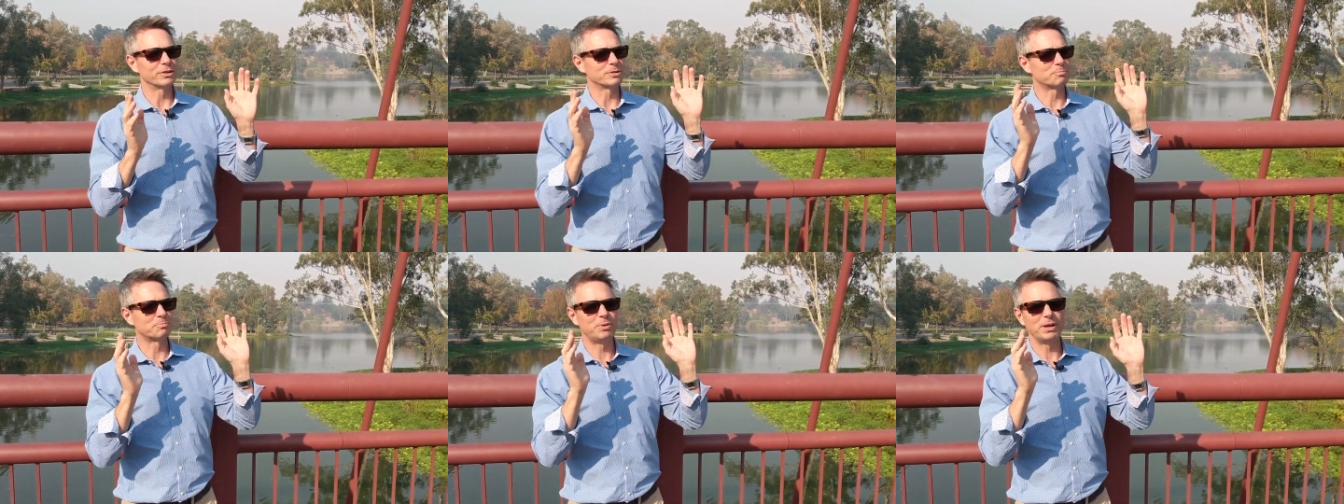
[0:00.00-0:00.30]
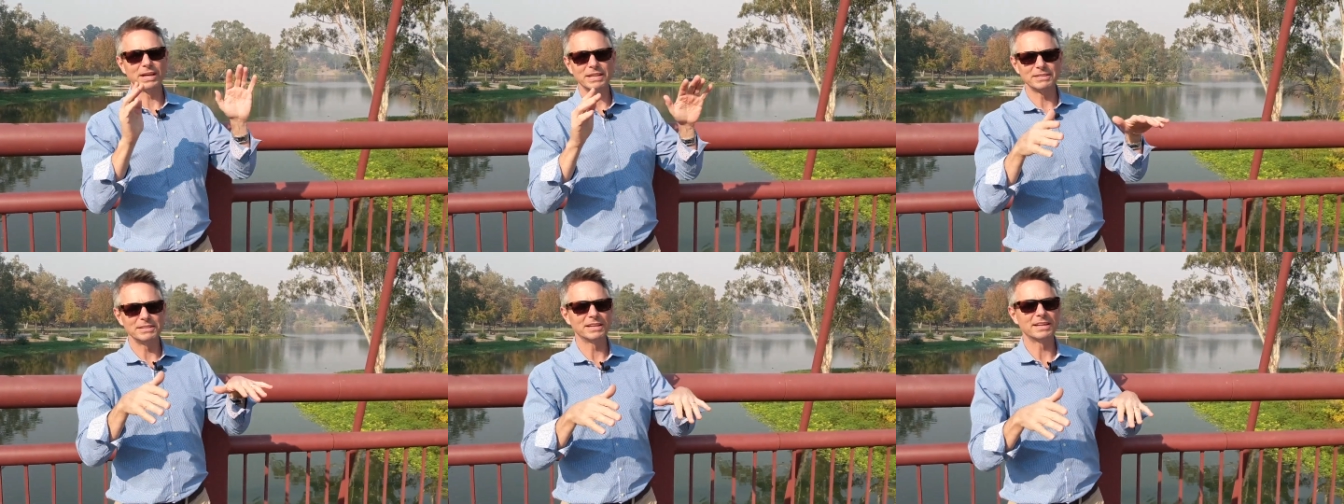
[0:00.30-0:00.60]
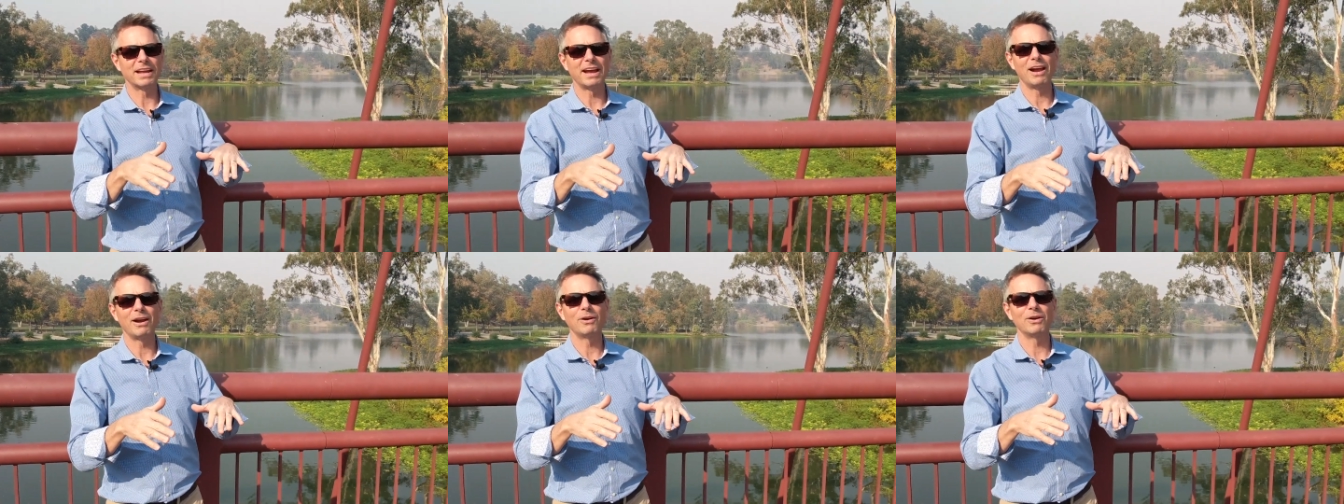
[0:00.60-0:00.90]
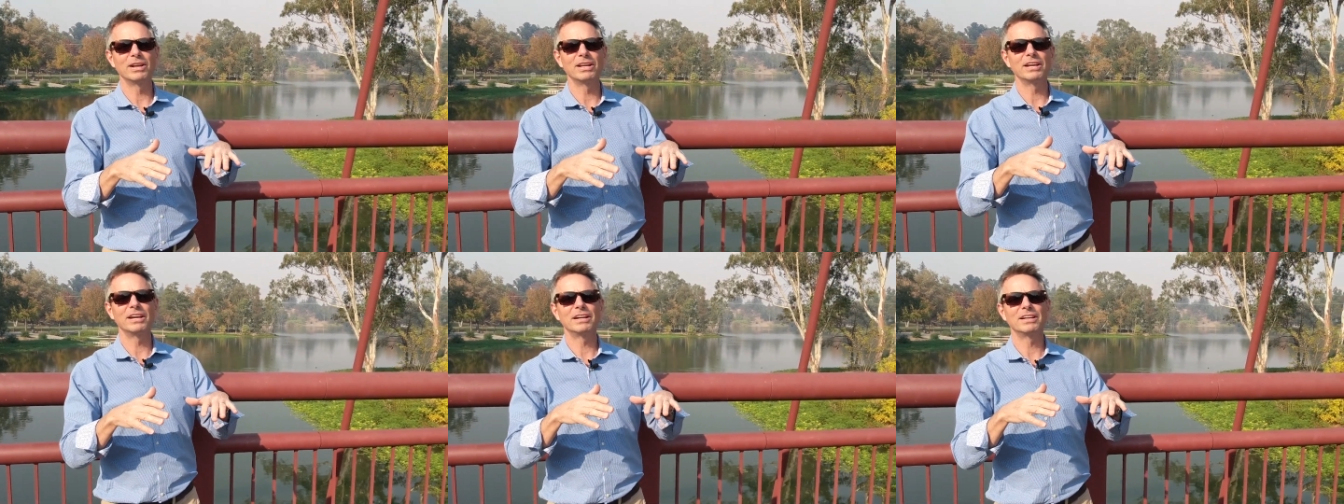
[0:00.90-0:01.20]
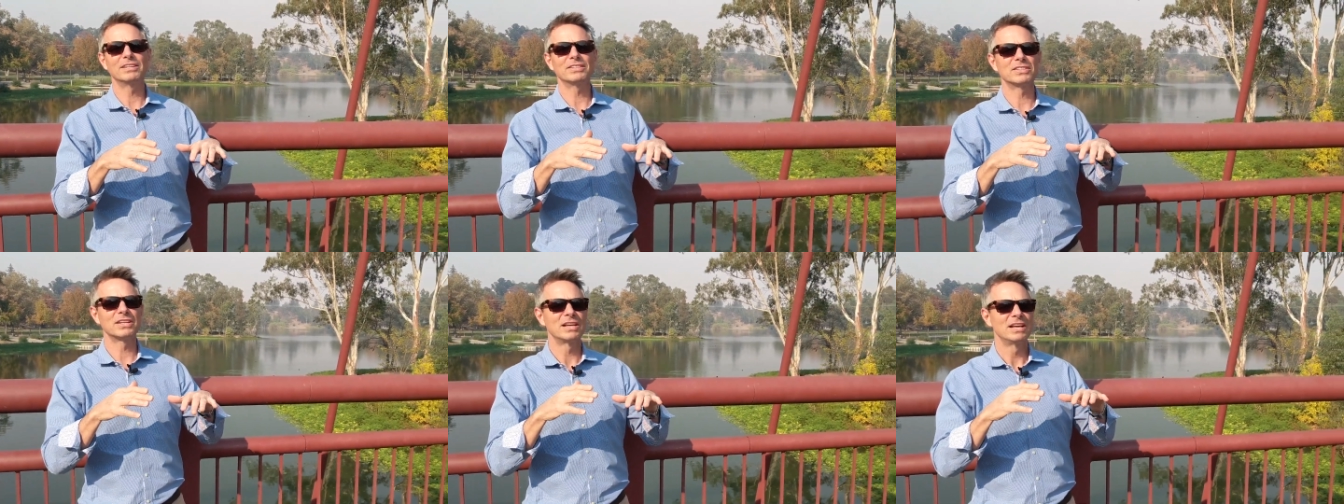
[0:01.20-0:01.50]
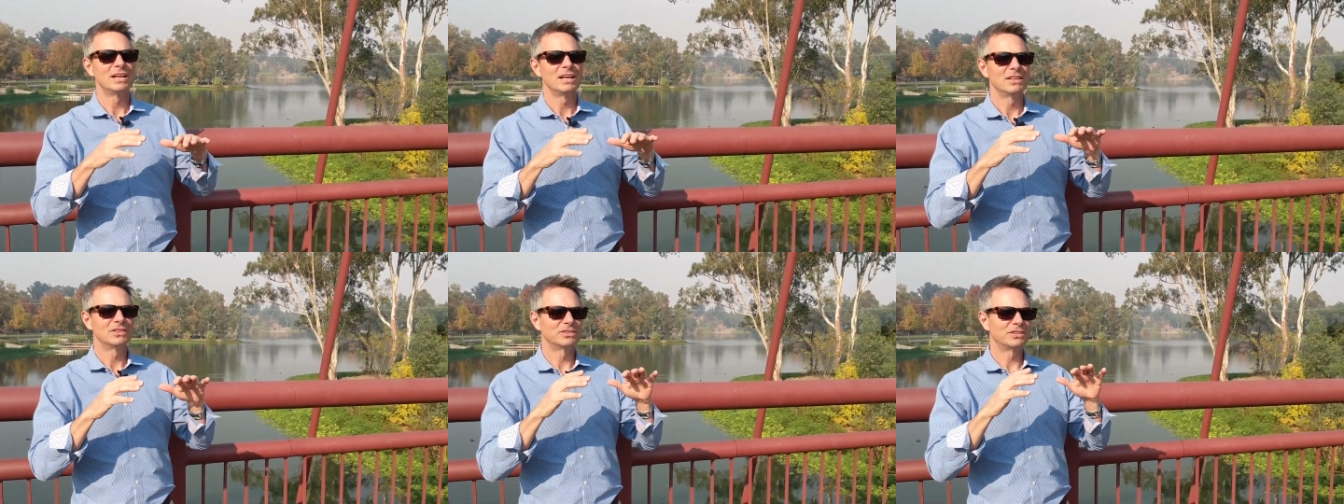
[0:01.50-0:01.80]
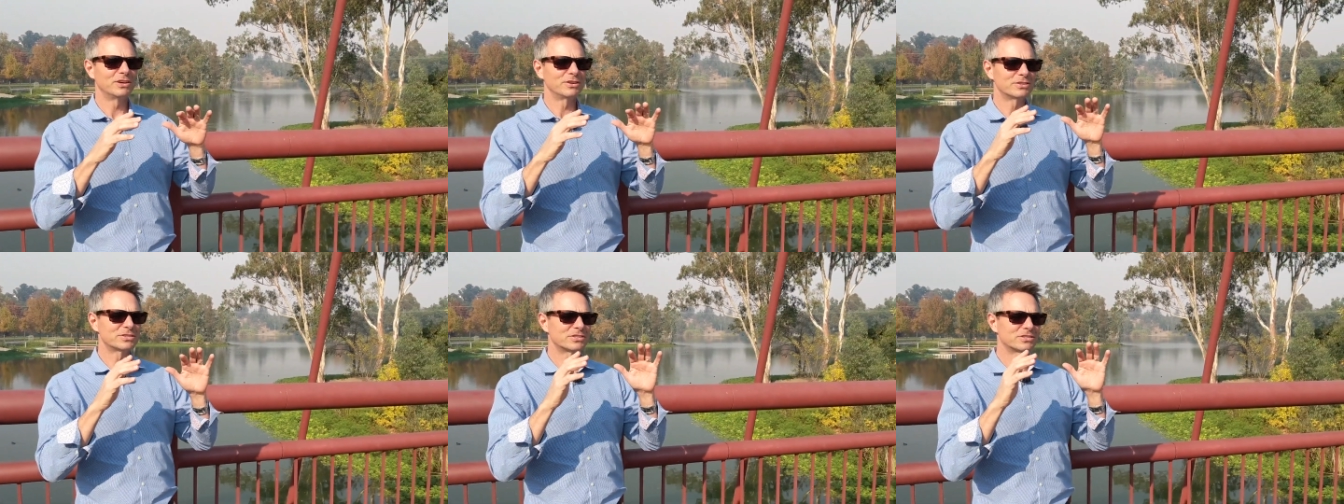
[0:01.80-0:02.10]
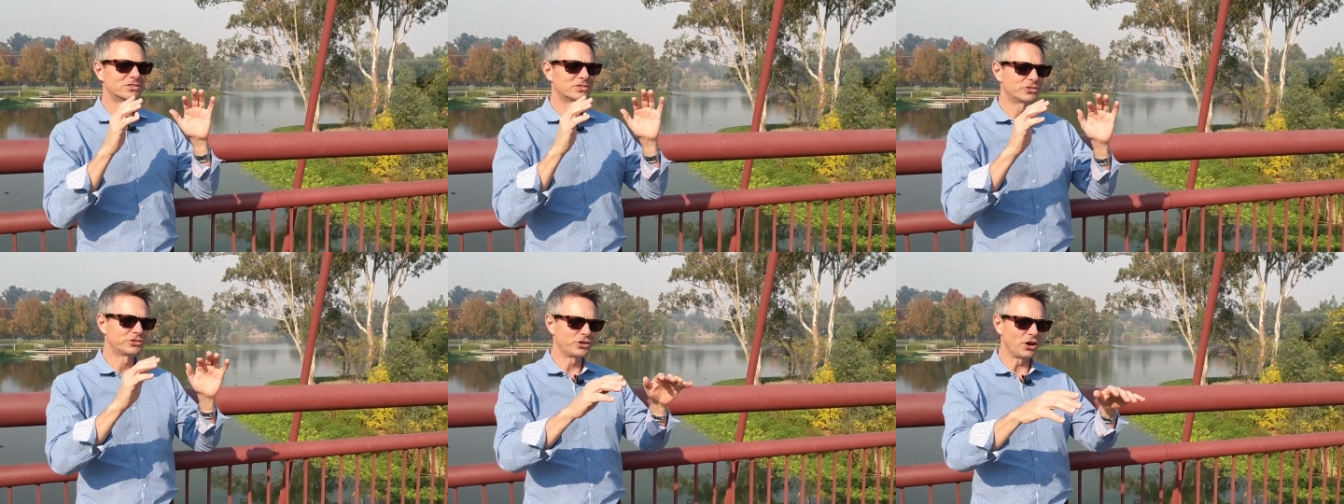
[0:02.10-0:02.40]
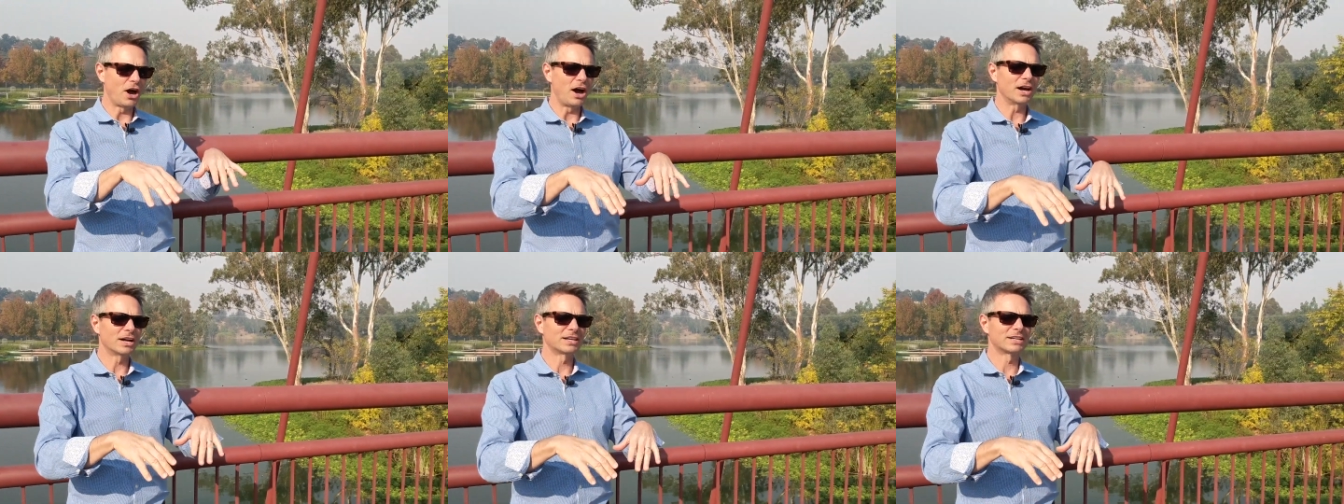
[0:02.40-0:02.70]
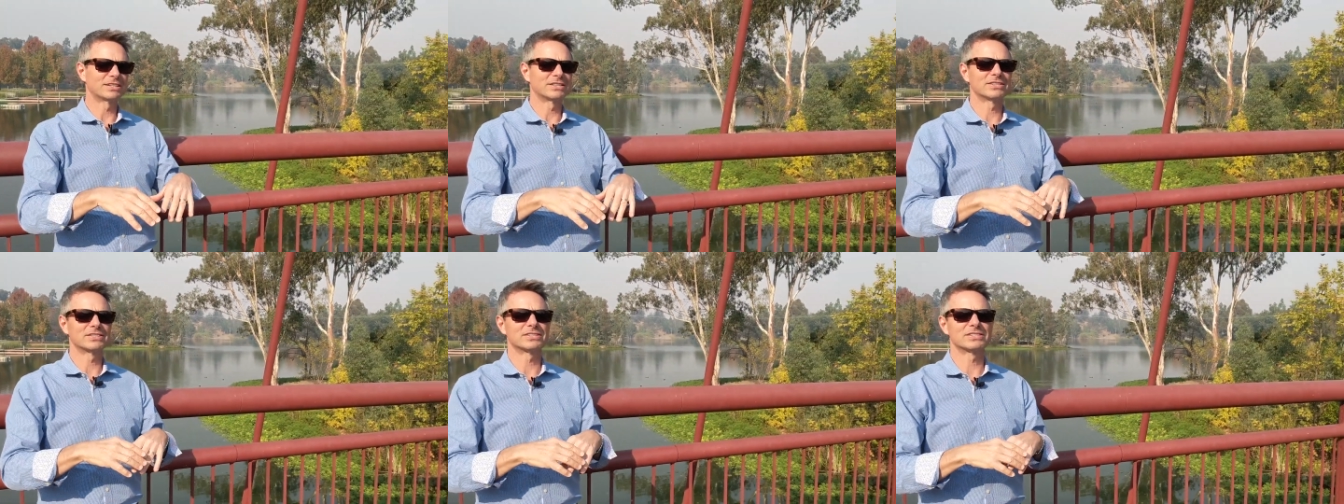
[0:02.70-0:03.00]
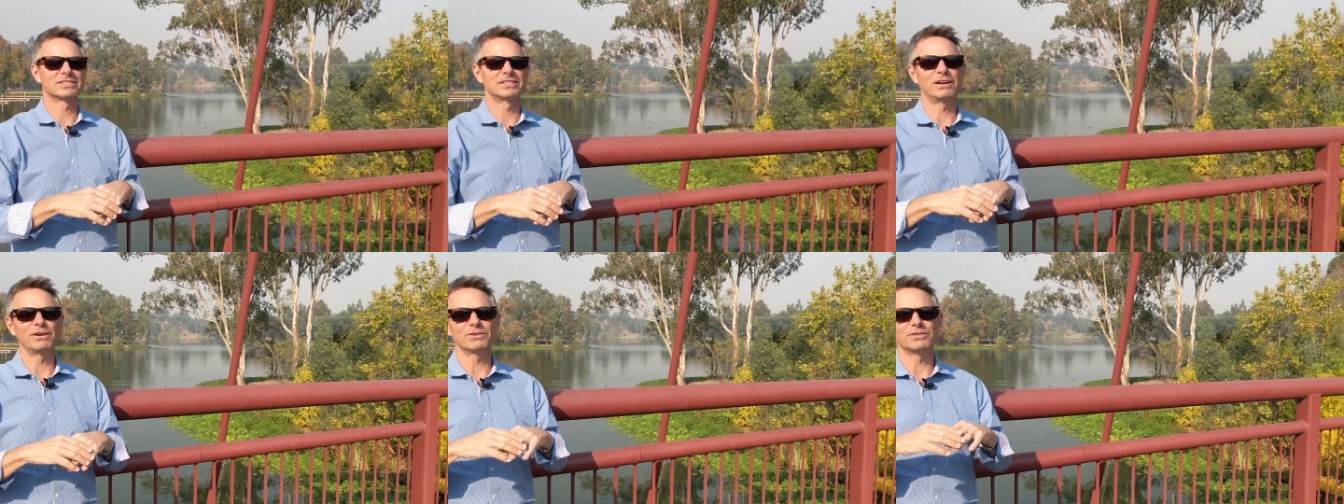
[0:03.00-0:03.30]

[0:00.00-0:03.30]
There's picnic areas, there's ducks,